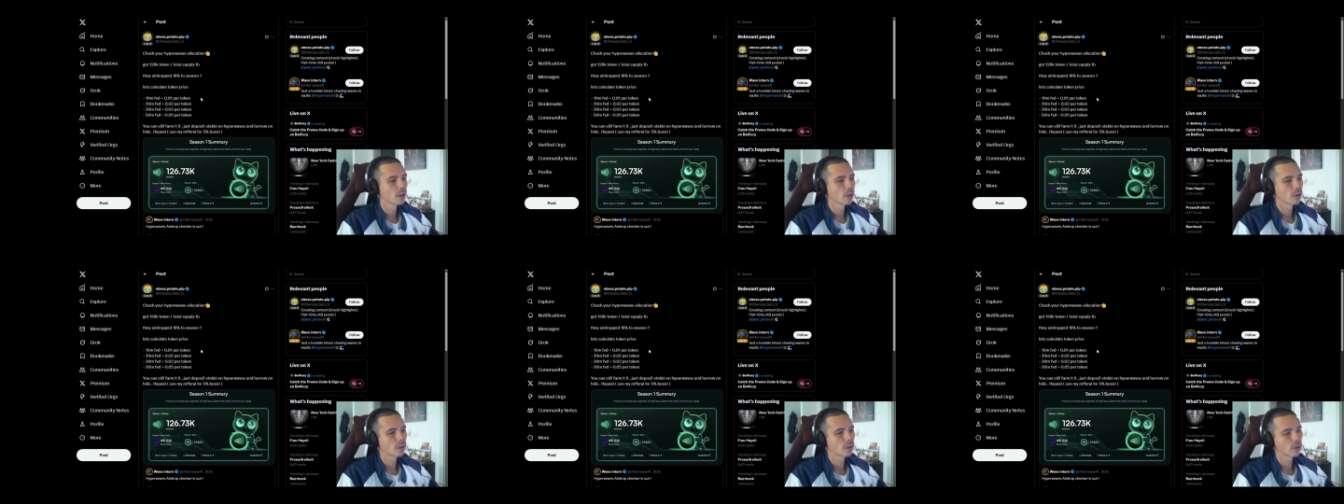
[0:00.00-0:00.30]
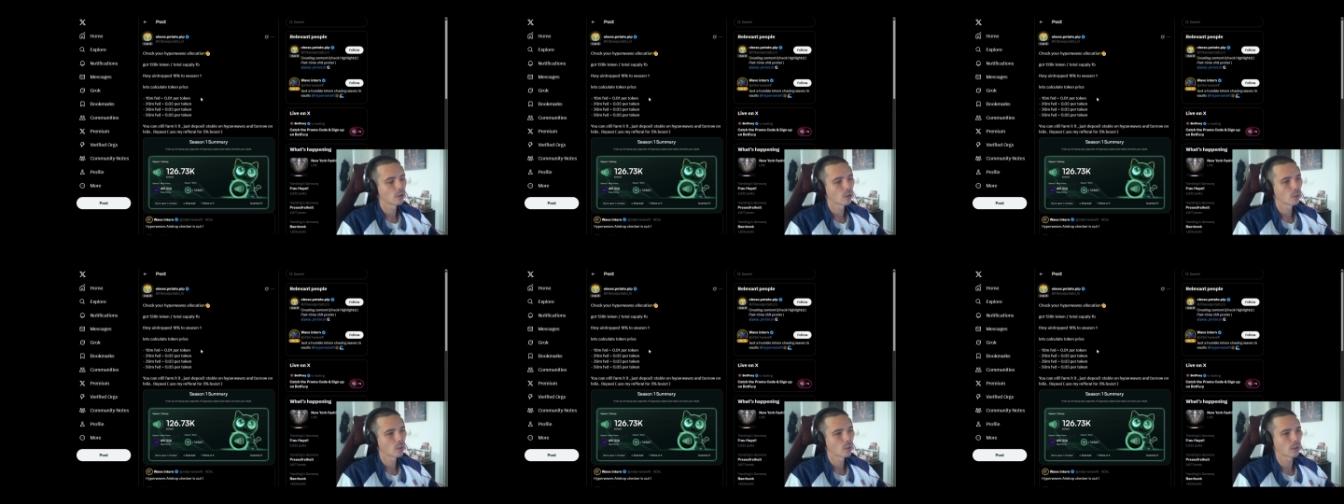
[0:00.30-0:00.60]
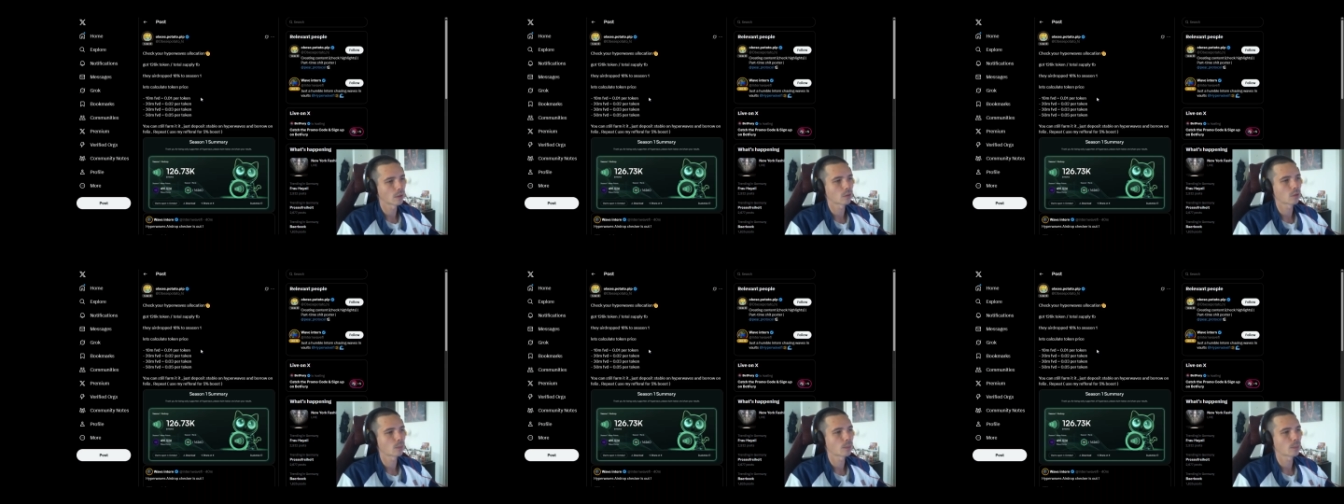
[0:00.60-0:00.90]
So
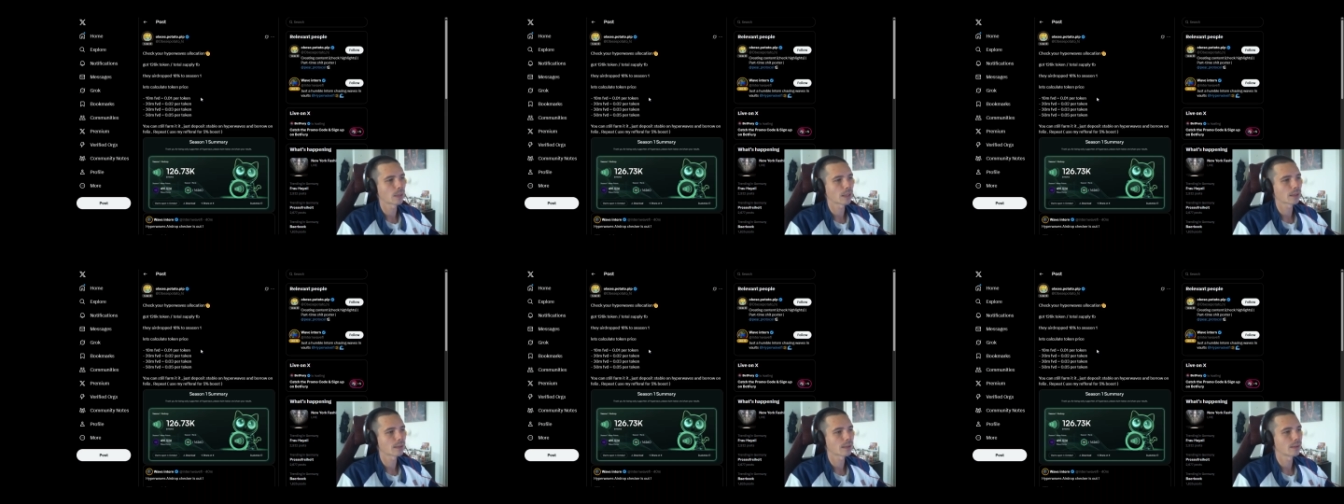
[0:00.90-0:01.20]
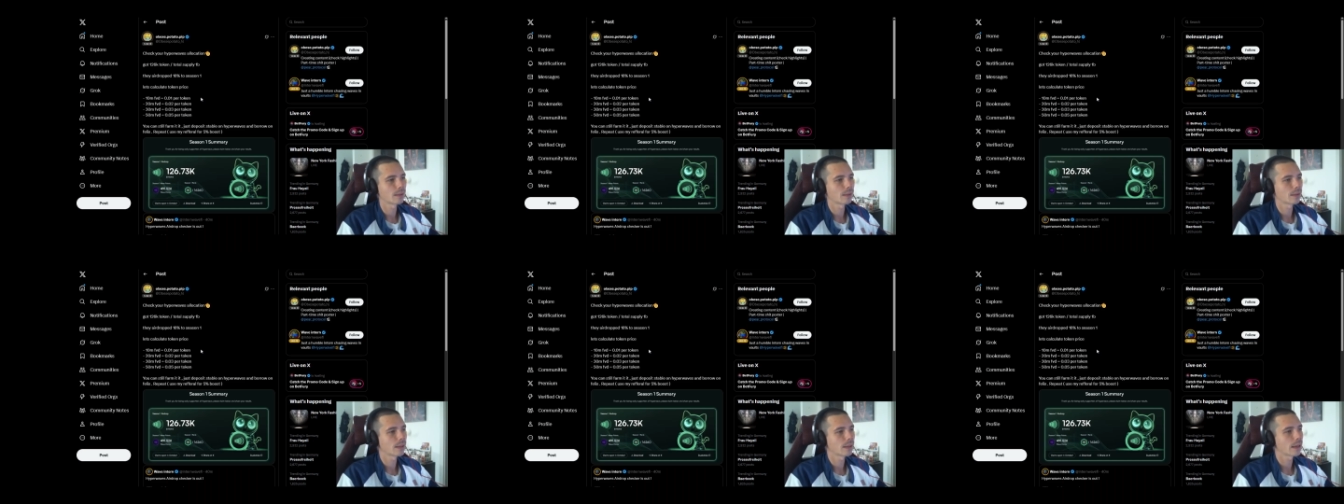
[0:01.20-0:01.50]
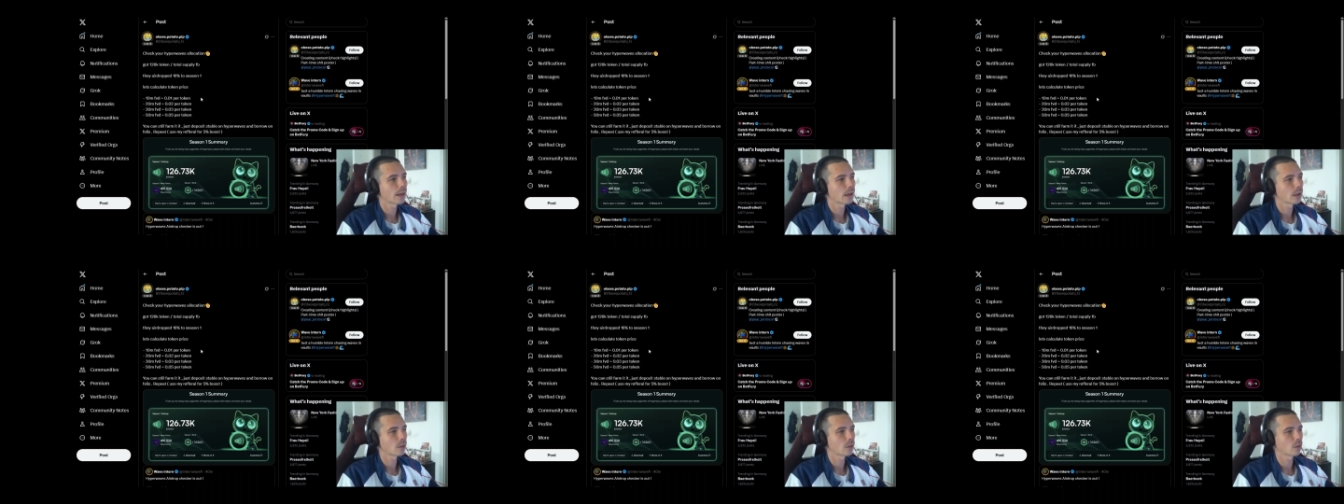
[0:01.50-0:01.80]
expect
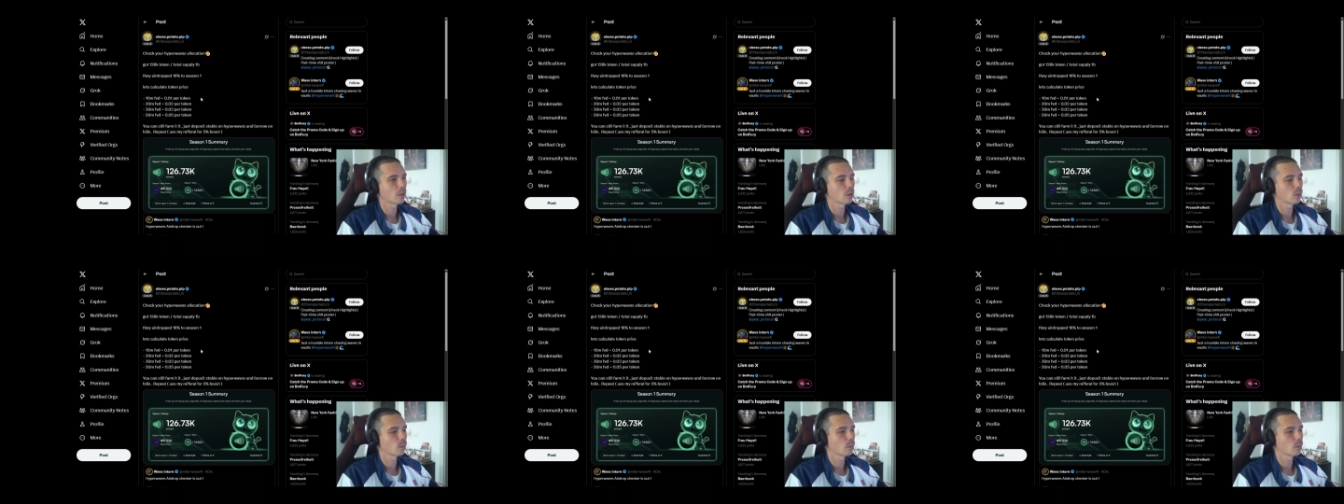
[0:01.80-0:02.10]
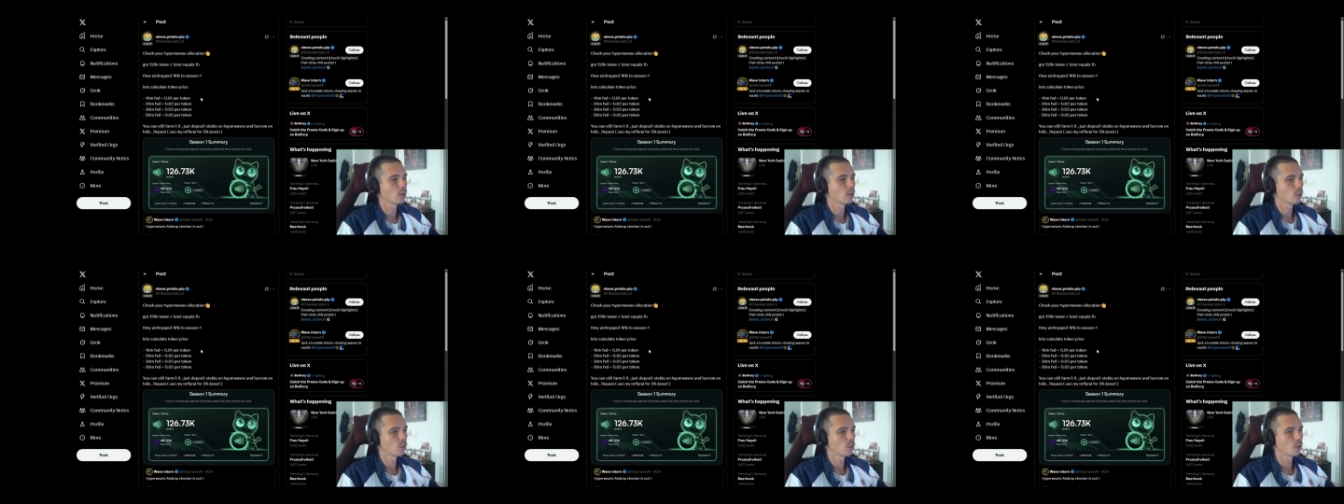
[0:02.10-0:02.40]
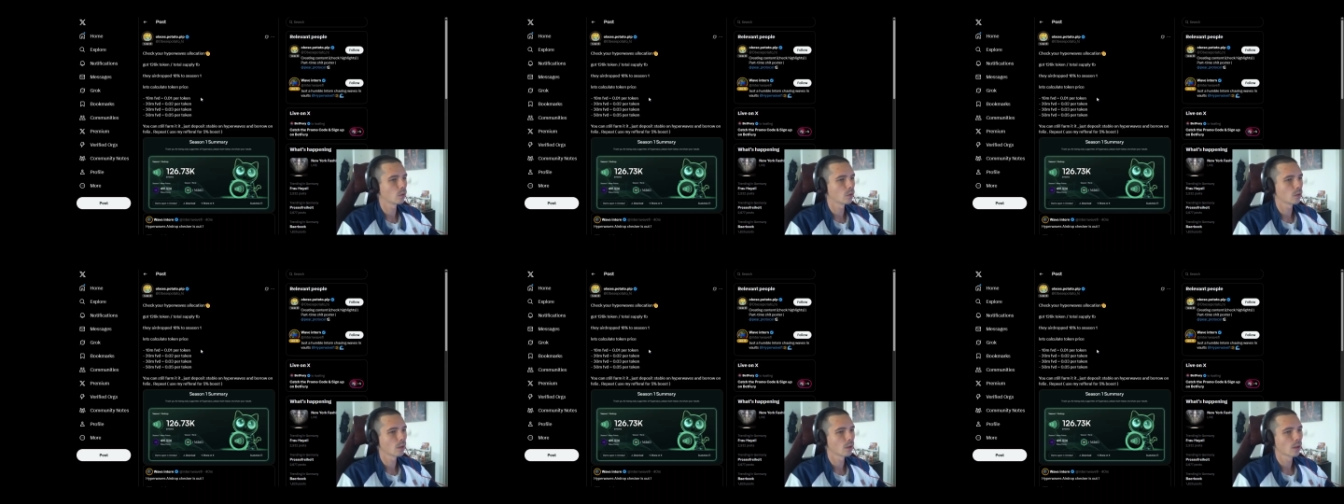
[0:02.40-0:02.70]
there some
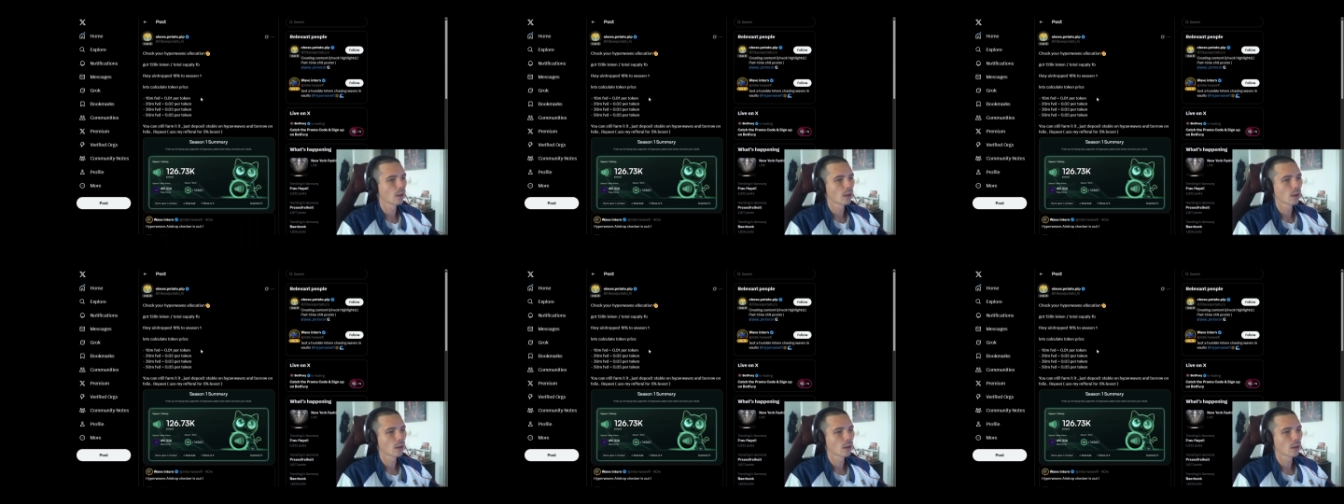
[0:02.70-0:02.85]
news